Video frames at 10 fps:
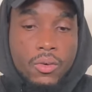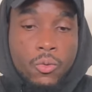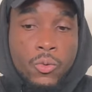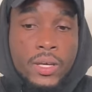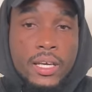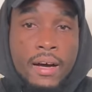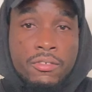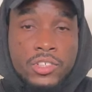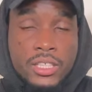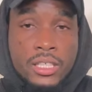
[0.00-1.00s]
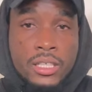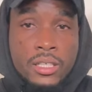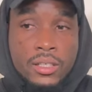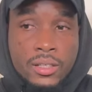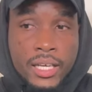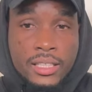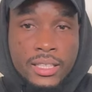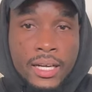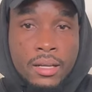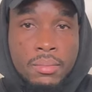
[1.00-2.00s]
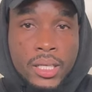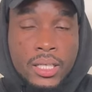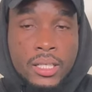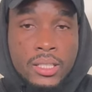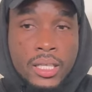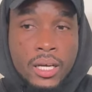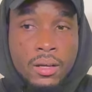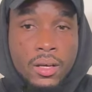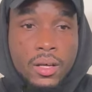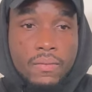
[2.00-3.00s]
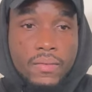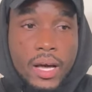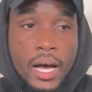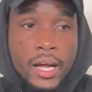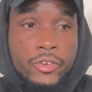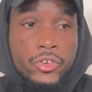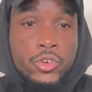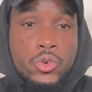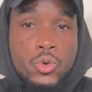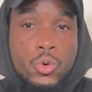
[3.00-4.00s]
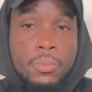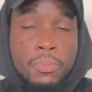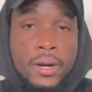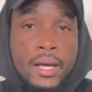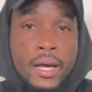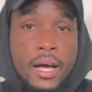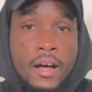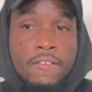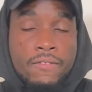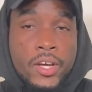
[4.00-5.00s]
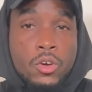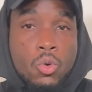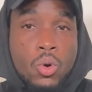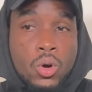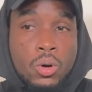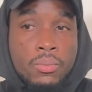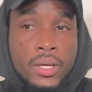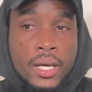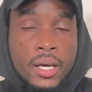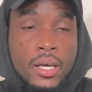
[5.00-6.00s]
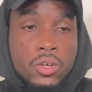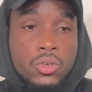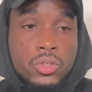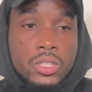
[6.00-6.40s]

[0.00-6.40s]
we have seen Dexter Lembikisa a new player after the Gold Cup. Yeah, you could